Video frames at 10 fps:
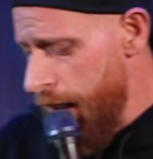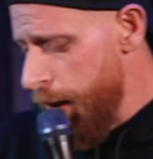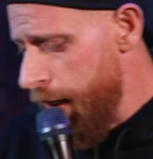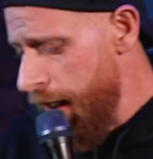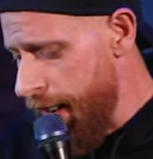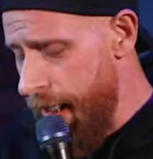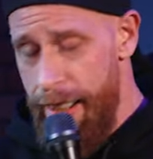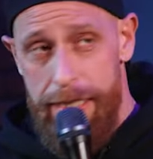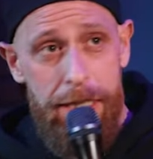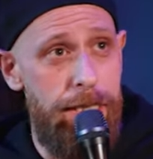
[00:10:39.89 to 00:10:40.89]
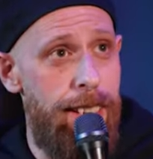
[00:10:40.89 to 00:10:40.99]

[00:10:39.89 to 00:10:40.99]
You can't cancel